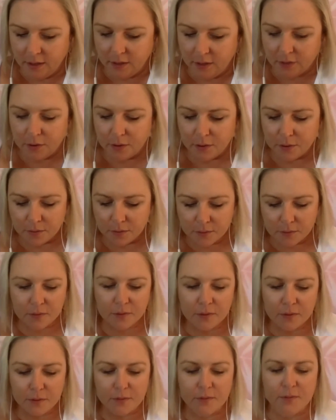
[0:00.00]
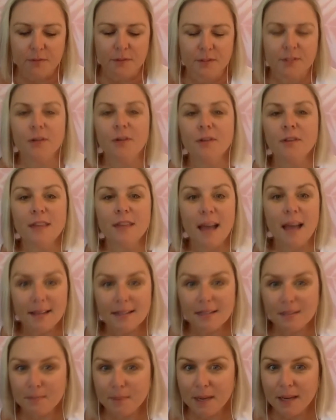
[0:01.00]
Cool. So
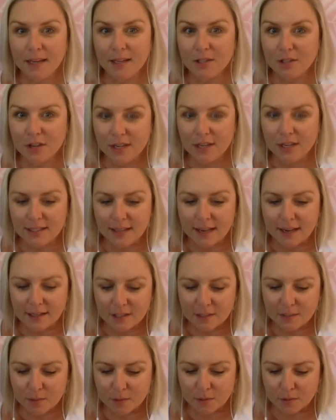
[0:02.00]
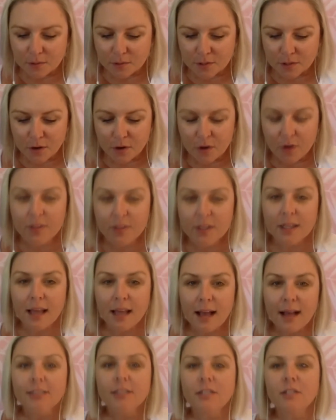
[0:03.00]
that's being transactable. So the
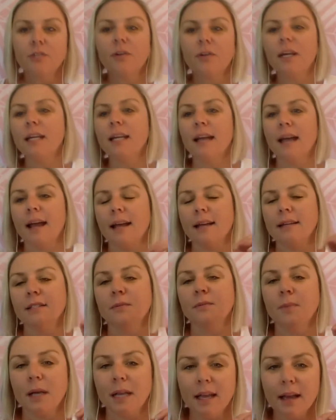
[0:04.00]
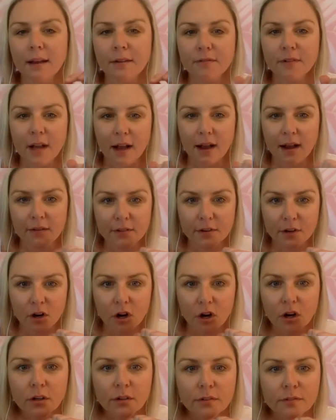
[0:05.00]
last 3 days we've covered
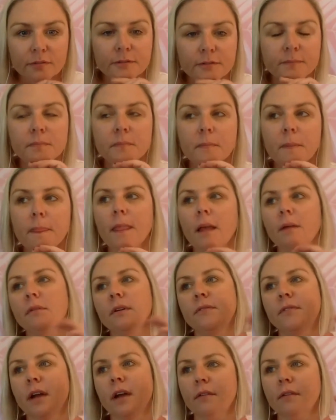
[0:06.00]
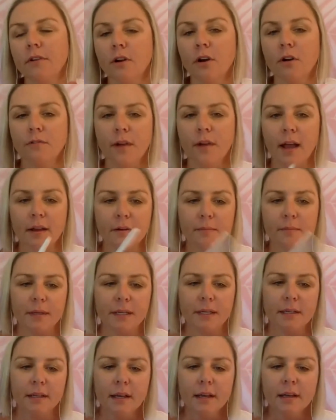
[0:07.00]
off how to
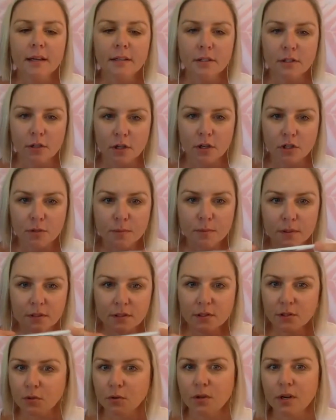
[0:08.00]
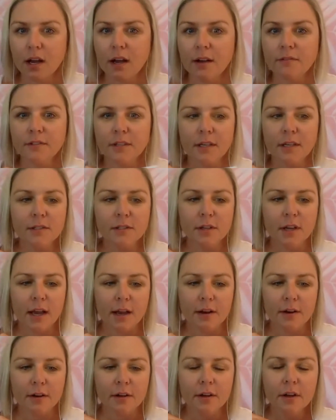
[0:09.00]
be searchable and sought after. So
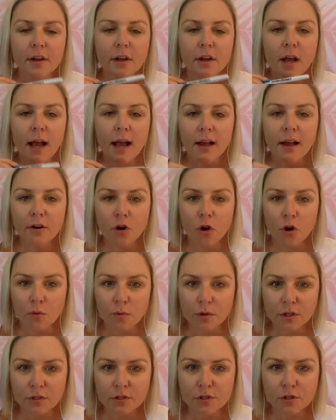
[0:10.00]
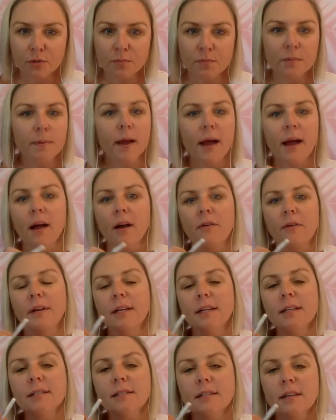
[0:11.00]
how to know what your
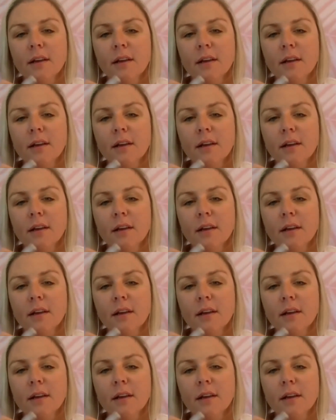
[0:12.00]
superpower is,